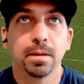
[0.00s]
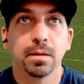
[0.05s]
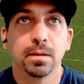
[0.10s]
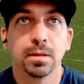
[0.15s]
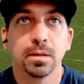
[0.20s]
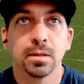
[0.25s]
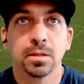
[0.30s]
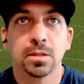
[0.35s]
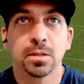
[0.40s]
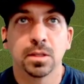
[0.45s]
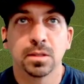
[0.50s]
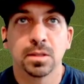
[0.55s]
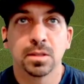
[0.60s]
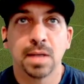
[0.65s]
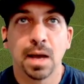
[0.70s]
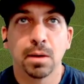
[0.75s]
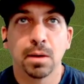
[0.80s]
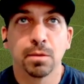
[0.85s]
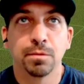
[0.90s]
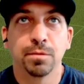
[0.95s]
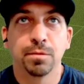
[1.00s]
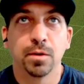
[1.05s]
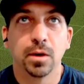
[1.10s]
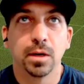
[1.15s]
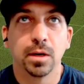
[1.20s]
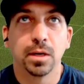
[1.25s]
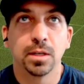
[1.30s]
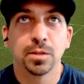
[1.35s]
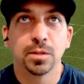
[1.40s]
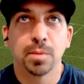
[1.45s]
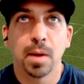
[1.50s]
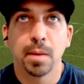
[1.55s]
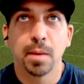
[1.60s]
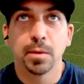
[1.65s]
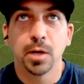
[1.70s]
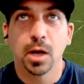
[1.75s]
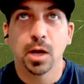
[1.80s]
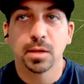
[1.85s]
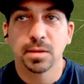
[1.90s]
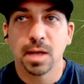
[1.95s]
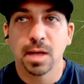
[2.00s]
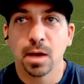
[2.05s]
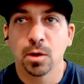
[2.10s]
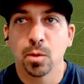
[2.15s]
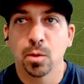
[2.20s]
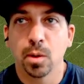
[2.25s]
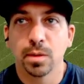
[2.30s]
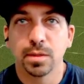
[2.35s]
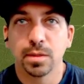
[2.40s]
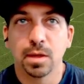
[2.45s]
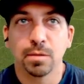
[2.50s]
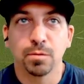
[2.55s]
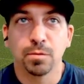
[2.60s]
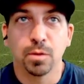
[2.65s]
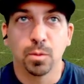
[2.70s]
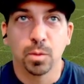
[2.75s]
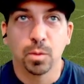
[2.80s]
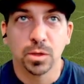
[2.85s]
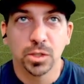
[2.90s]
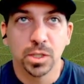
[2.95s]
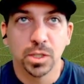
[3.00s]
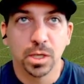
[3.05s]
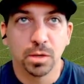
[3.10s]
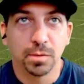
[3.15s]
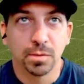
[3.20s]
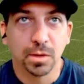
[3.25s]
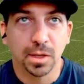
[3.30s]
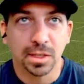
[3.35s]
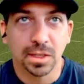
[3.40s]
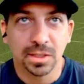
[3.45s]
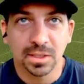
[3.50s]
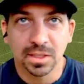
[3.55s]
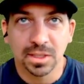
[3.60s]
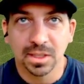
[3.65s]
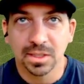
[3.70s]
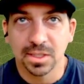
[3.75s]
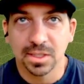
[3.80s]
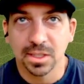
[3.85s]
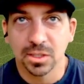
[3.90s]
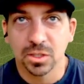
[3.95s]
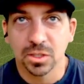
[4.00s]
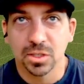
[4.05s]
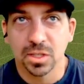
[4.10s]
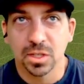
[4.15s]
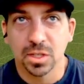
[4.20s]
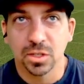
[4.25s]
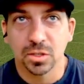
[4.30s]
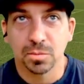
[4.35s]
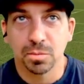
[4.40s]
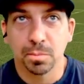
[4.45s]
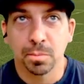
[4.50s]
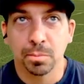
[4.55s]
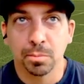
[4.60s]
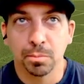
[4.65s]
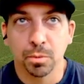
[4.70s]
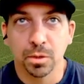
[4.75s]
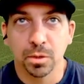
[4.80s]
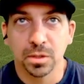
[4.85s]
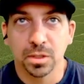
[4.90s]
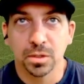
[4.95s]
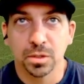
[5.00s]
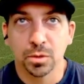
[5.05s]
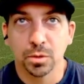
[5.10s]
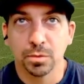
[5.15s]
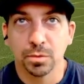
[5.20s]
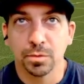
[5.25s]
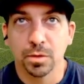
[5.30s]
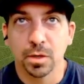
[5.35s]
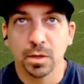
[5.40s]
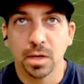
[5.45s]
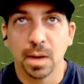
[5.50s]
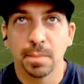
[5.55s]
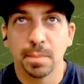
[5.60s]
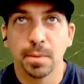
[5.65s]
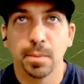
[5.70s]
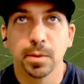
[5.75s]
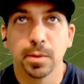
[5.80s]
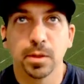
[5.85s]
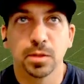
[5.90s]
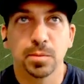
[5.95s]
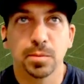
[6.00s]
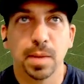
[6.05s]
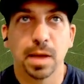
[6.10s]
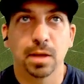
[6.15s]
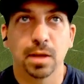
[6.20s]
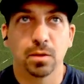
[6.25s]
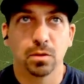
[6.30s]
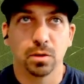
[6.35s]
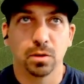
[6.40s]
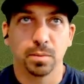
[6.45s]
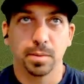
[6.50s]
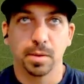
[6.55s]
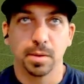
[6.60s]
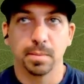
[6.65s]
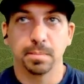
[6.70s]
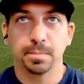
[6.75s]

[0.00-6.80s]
it's a down a foot. It's probably not down quite that foot. Once you get over like 6 inches, it just brings it to a foot. I'm going to bring this back a little bit.